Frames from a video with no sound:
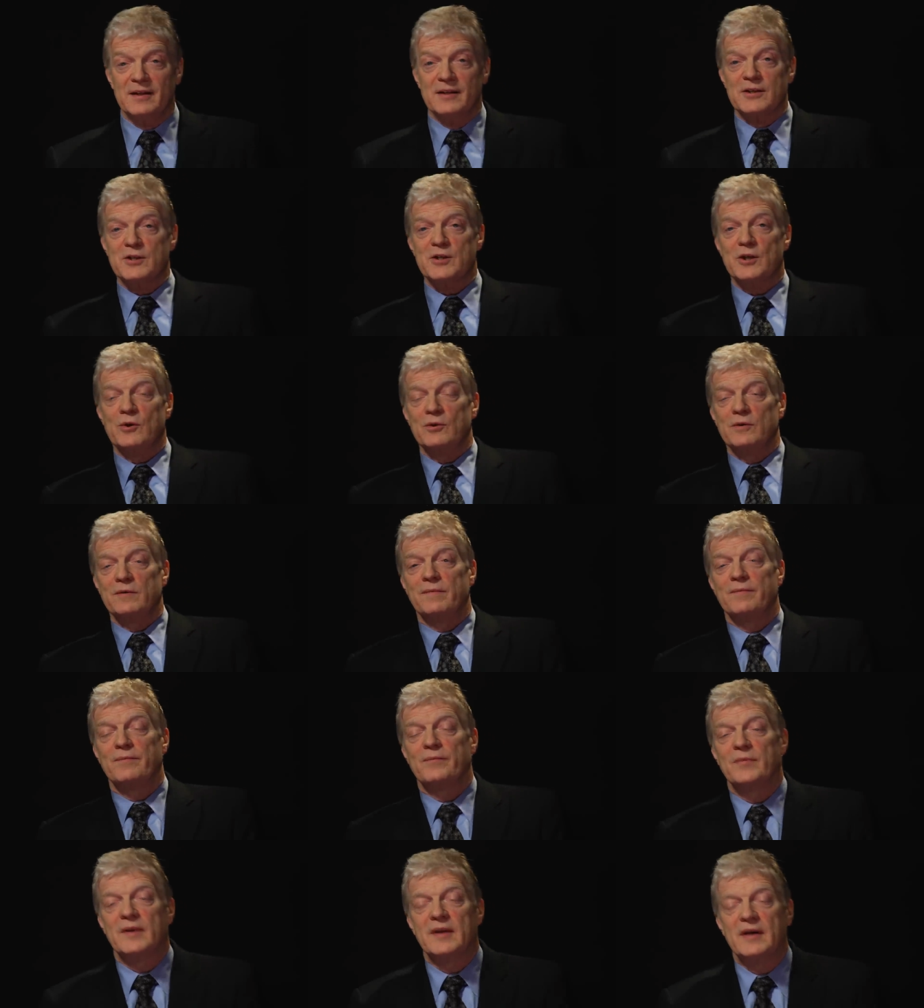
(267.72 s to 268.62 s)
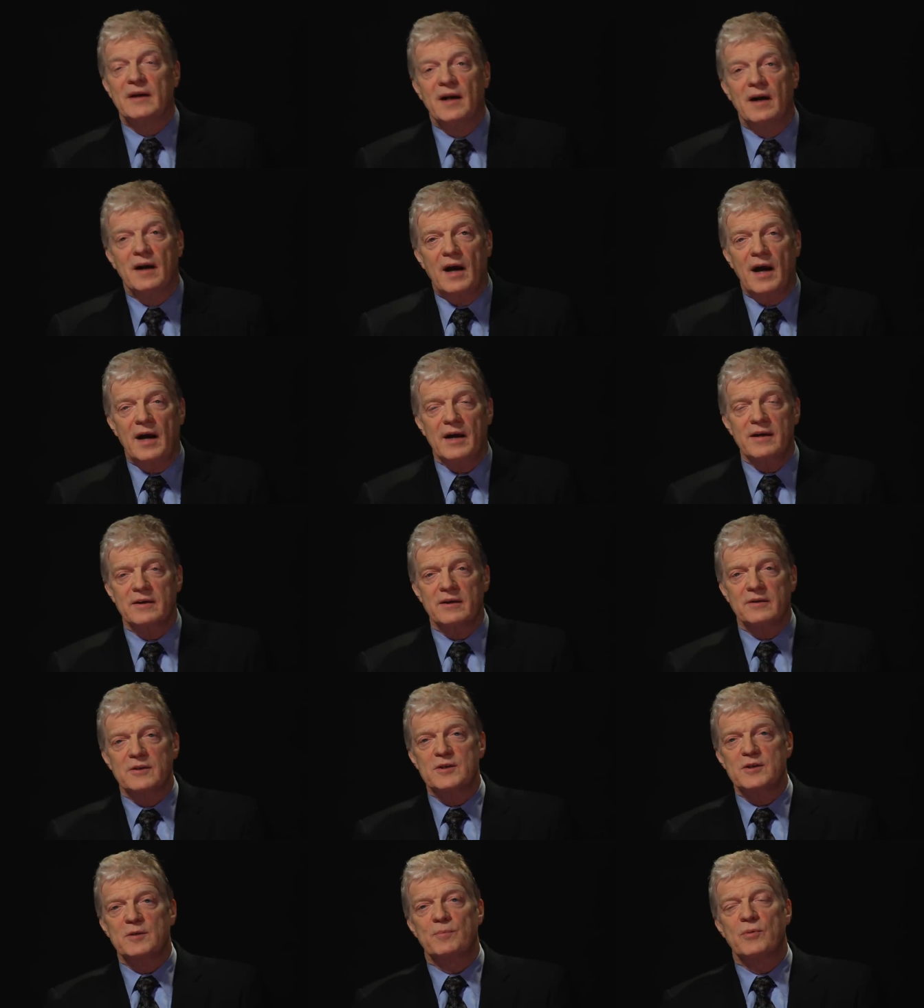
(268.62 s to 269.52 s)
So I and
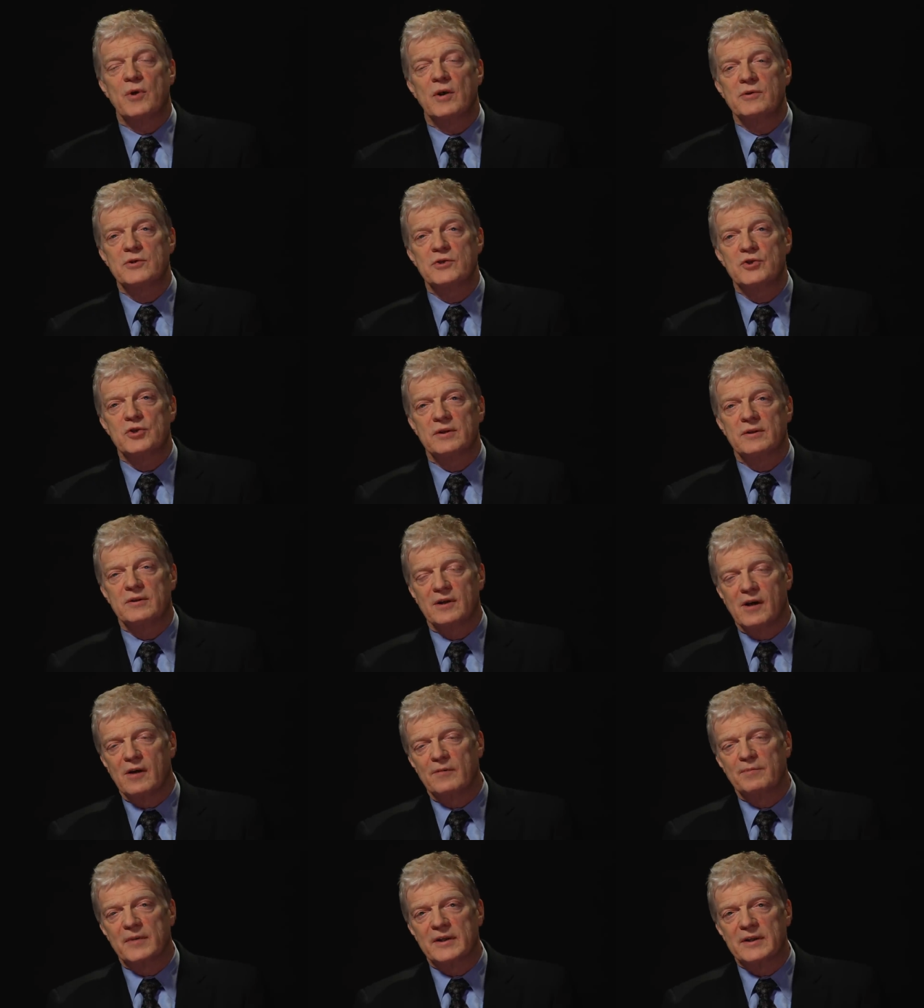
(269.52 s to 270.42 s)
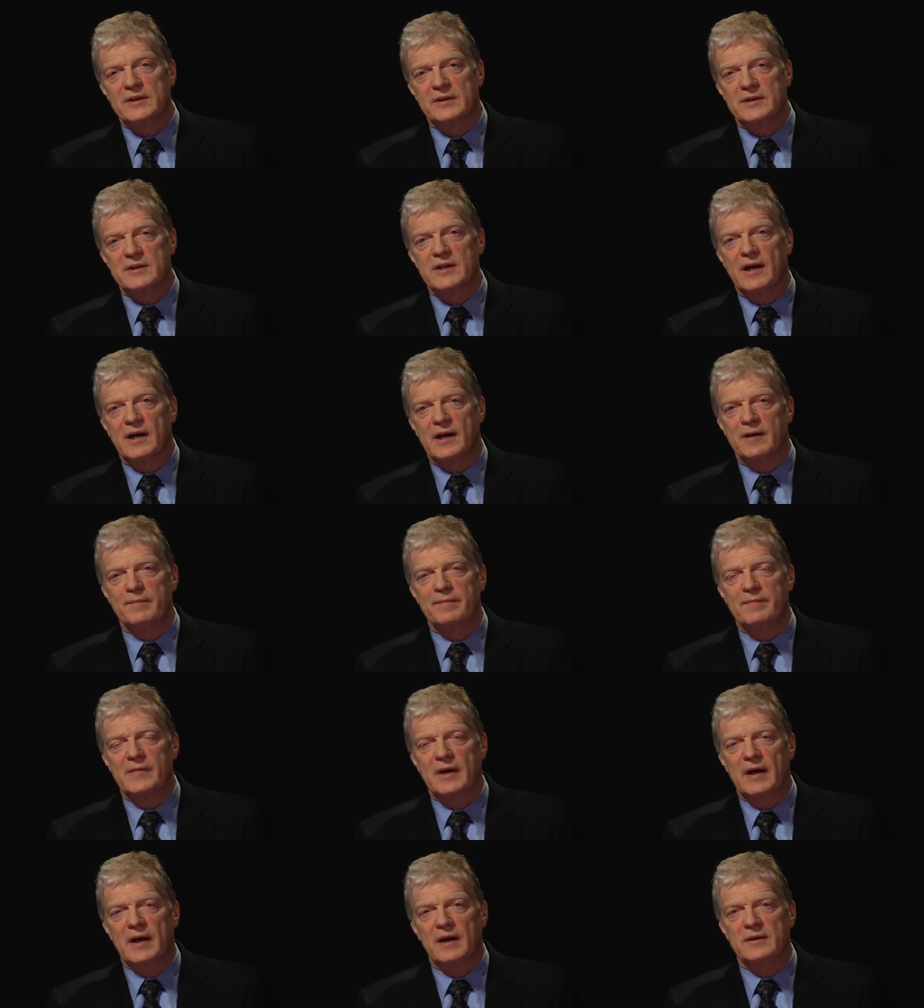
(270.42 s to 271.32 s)
others approached the government at the
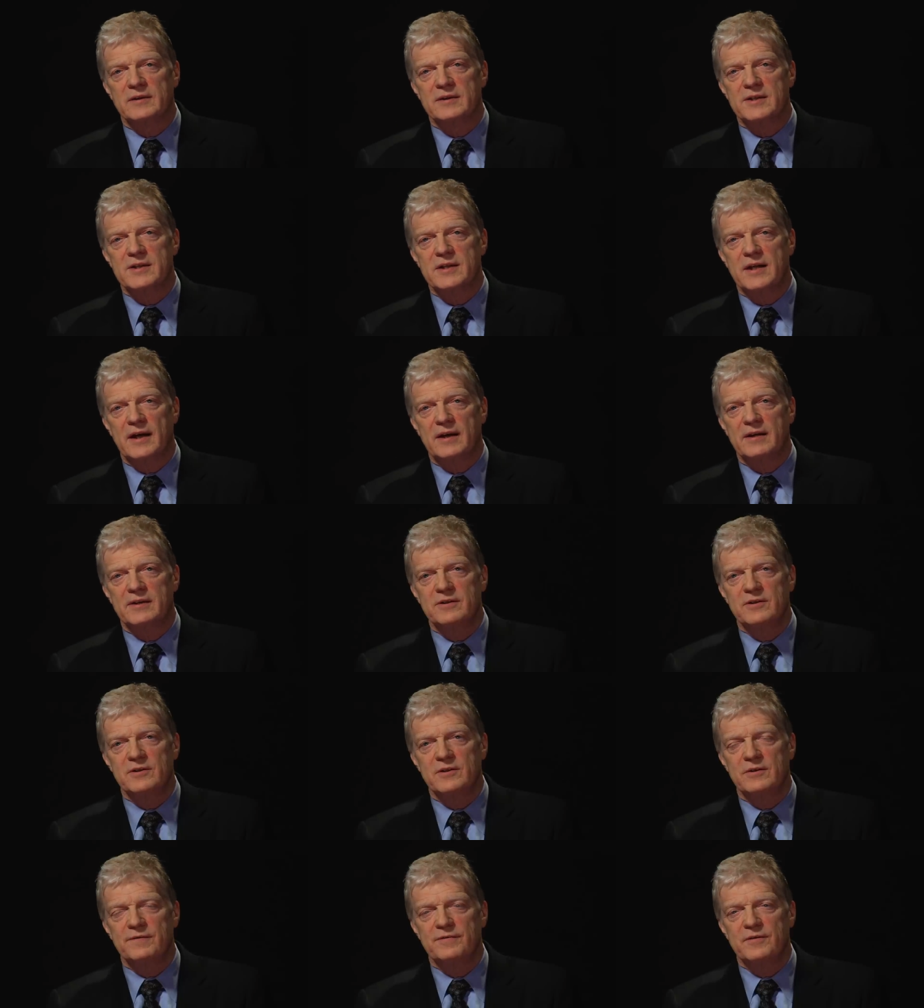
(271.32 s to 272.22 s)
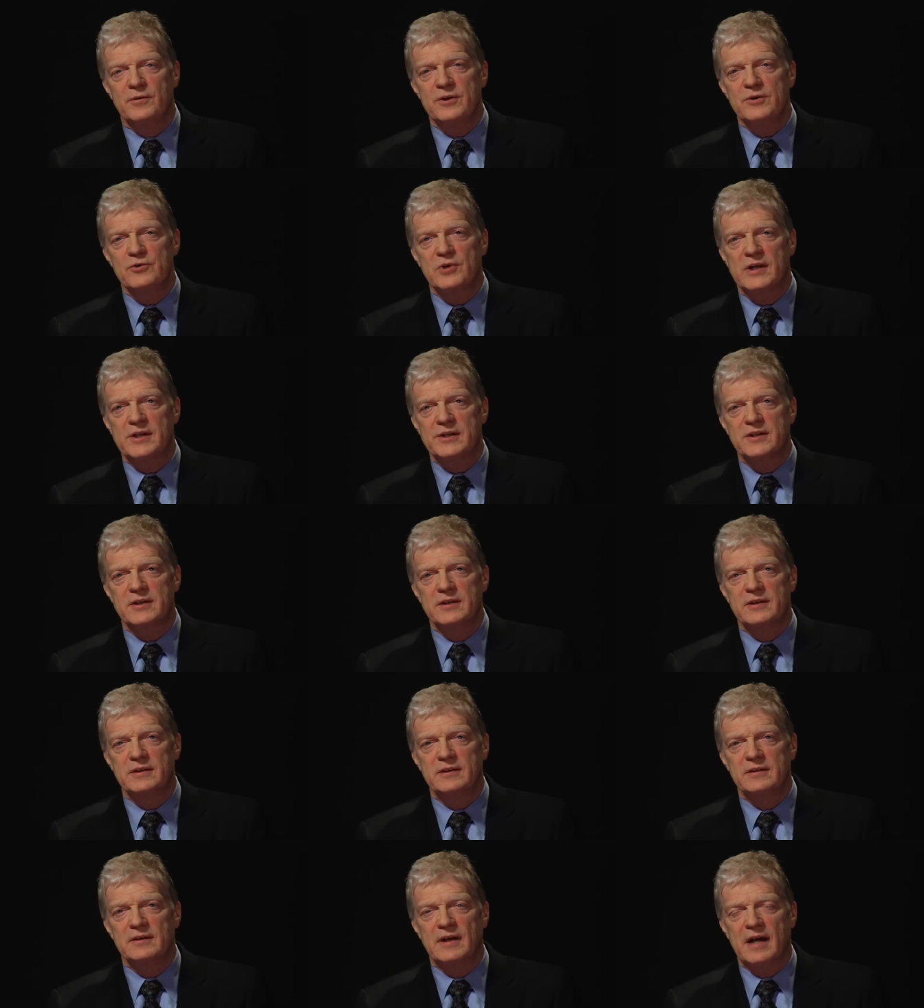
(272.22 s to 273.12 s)
time and said, you know, if you're interested
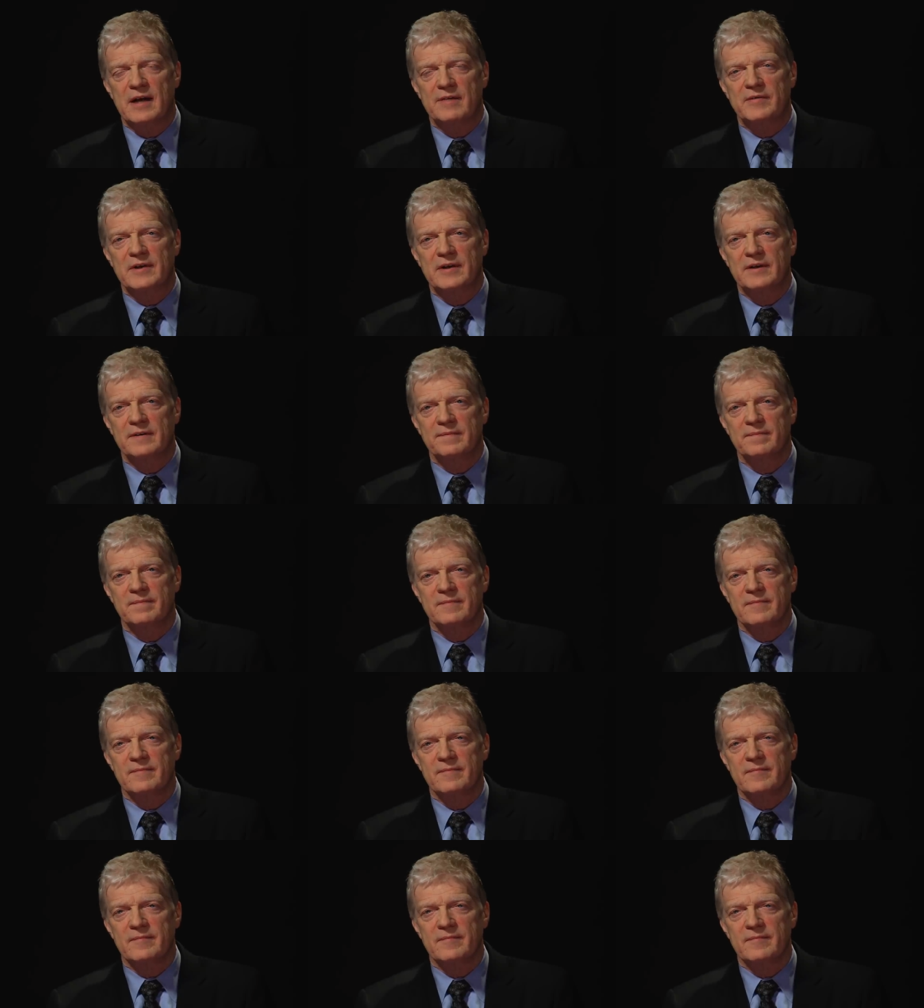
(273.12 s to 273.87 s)
in having